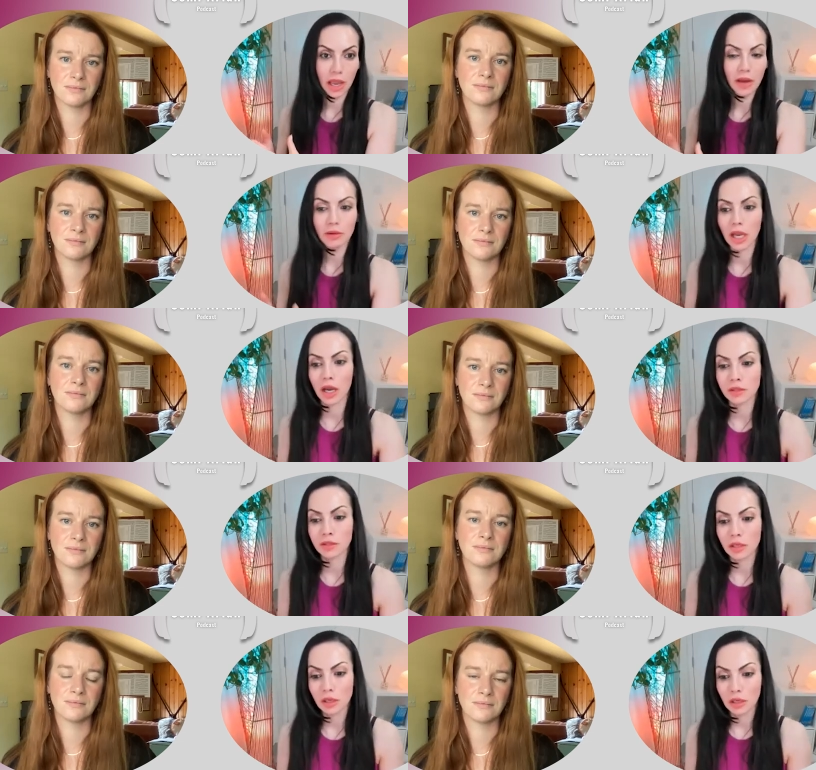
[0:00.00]

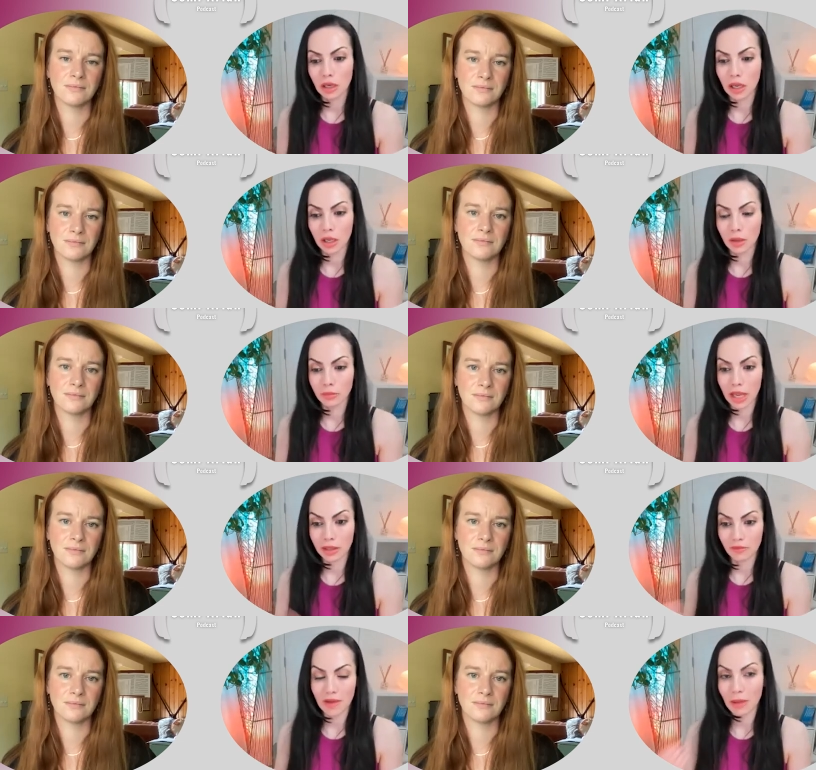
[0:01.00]
Speaker 1: areas, and
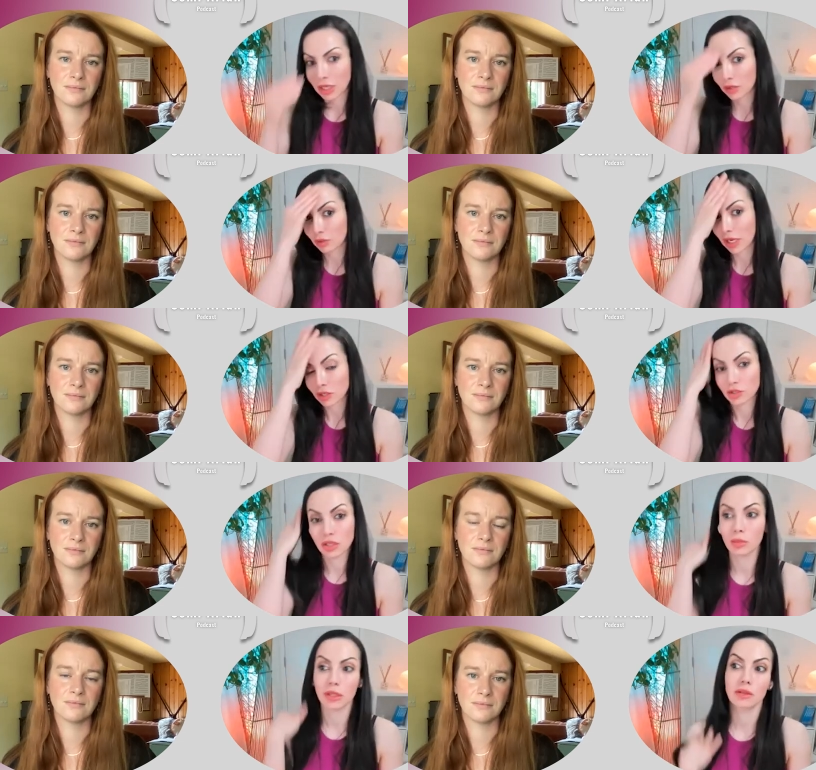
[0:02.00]
the family and
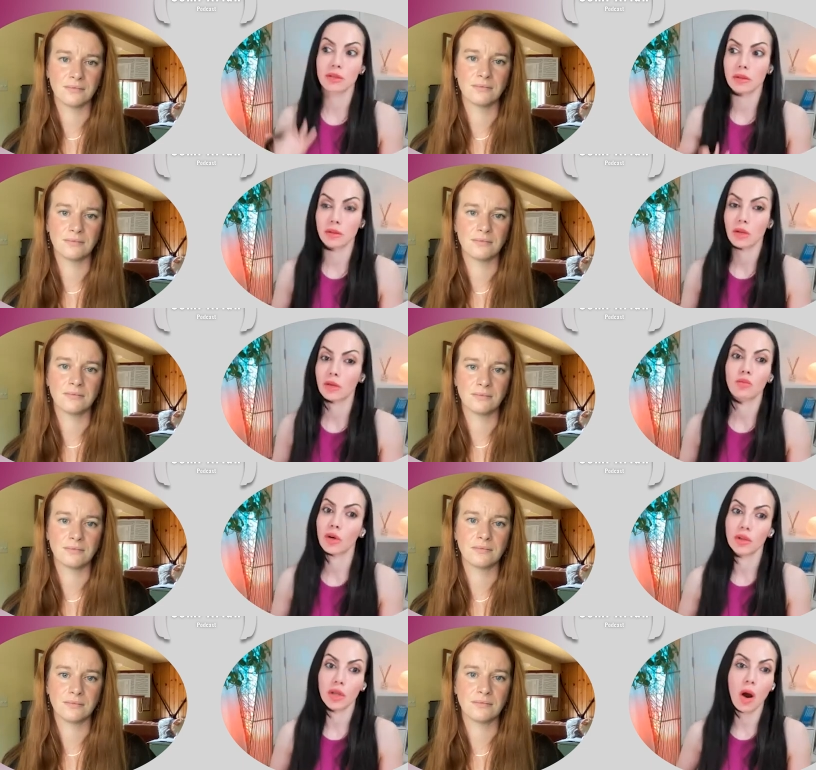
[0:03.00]
relationship is like
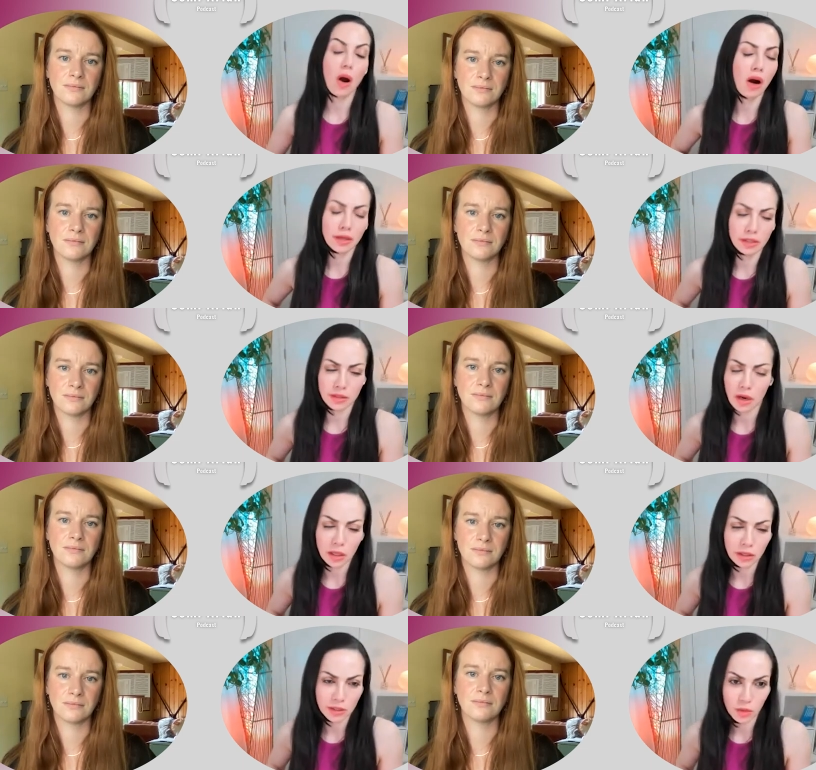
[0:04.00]
one of the hardest
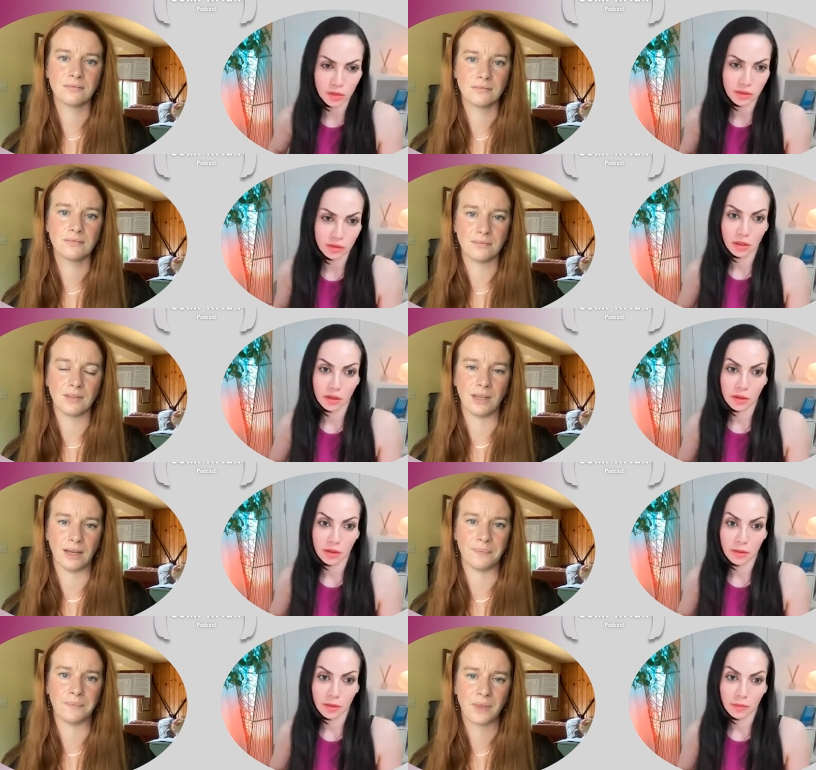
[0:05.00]
ones.
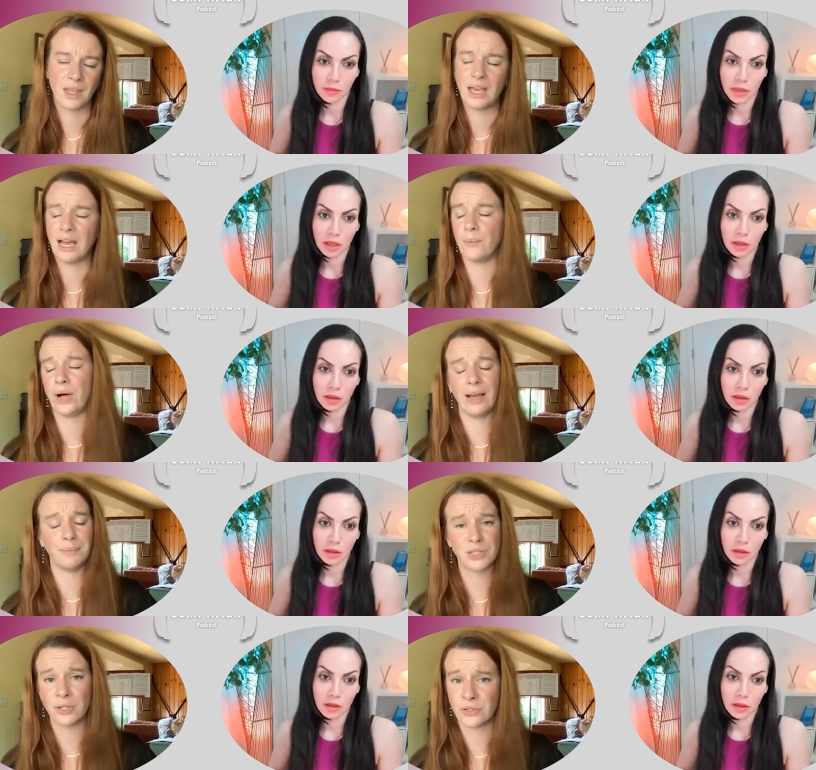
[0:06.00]
Speaker 2: Yeah. Well,
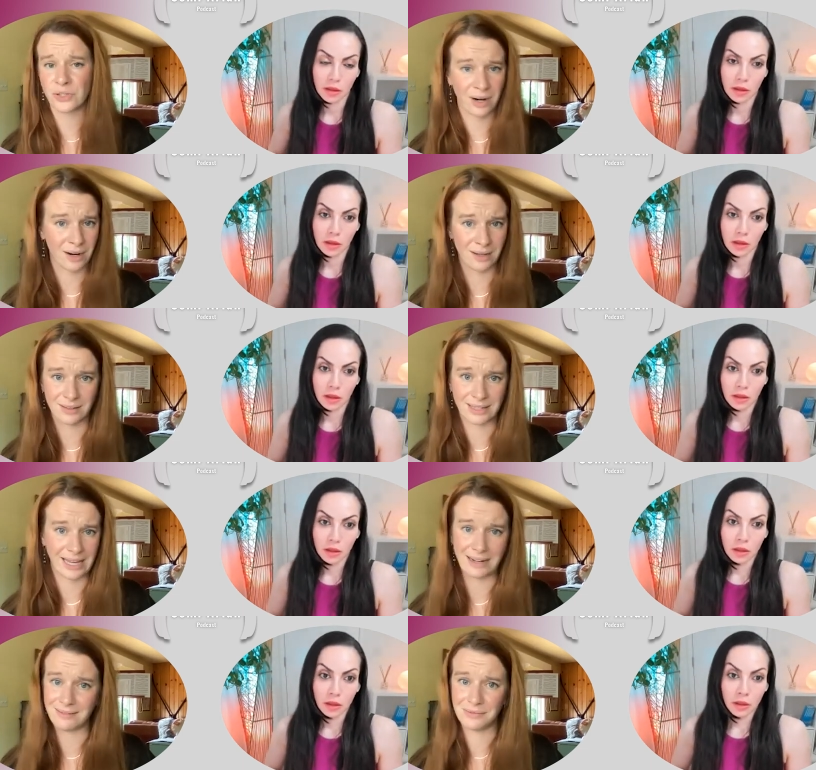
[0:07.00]
I'm so sorry
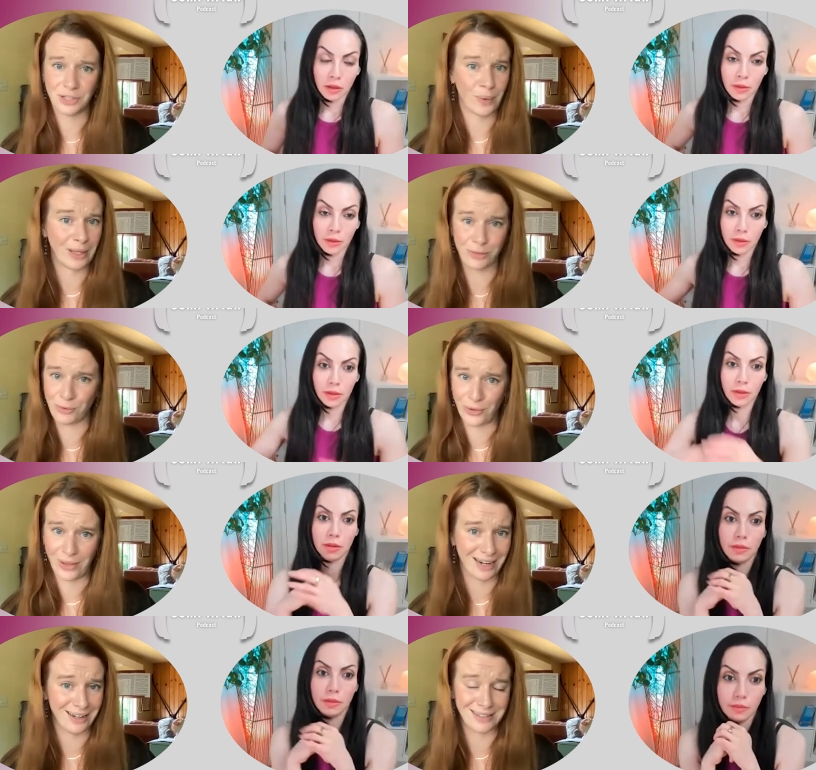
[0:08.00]
that you went through
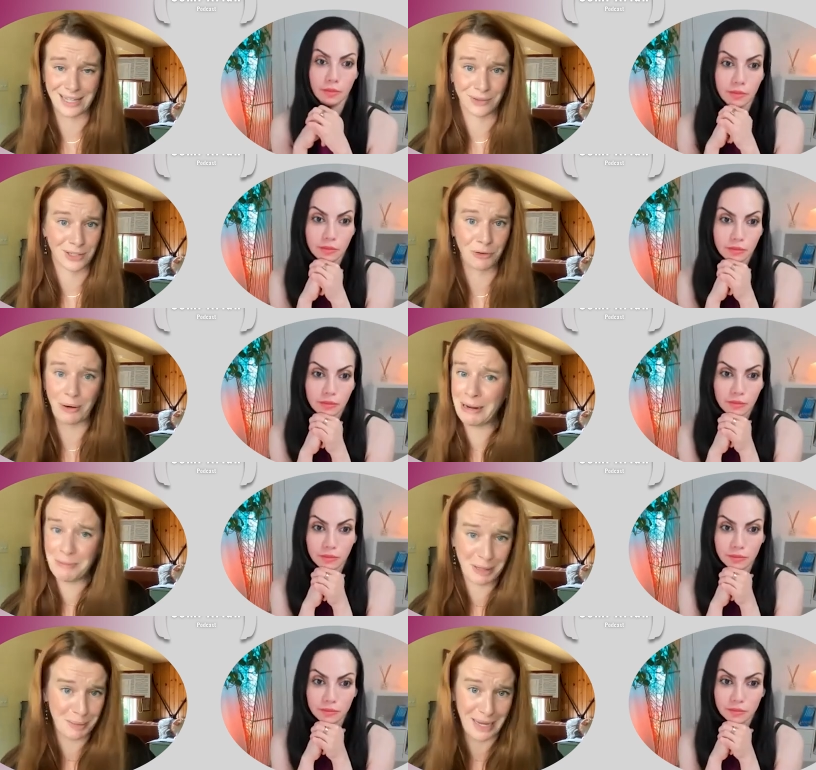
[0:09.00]
that. It sounds
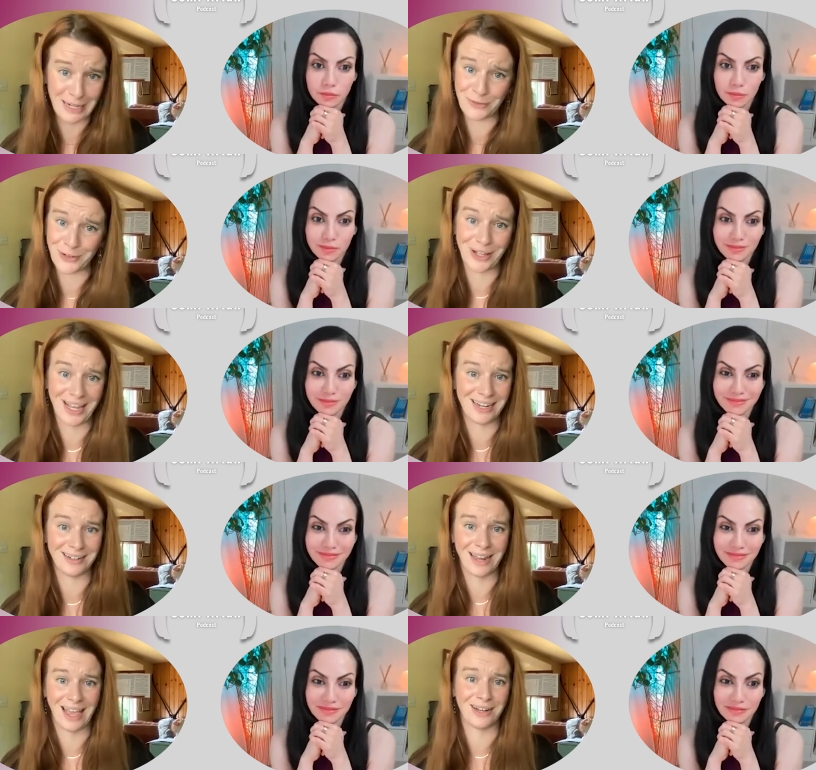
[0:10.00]
incredibly painful.
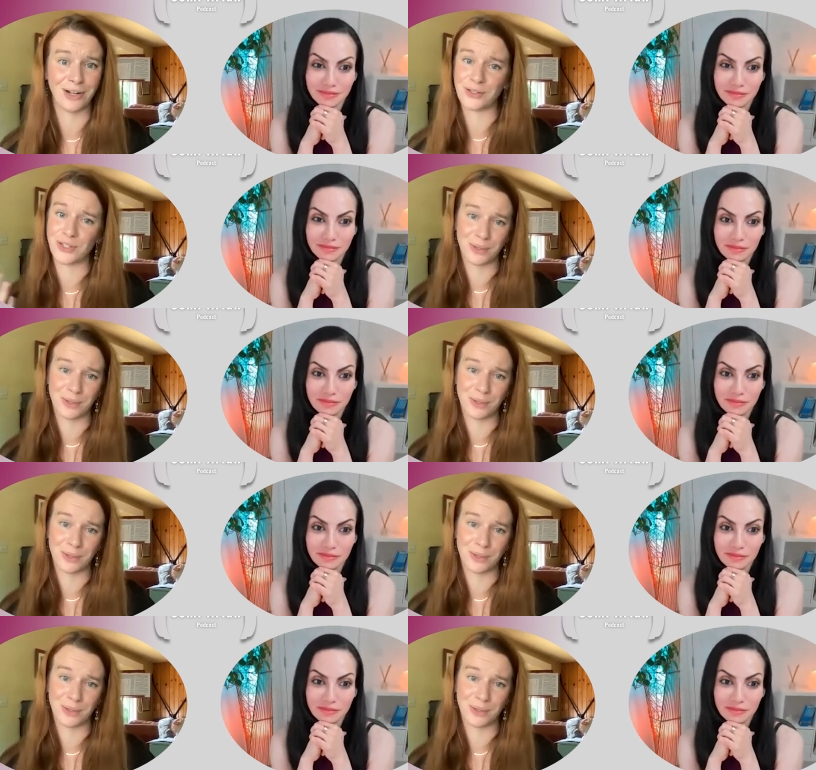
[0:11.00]
And also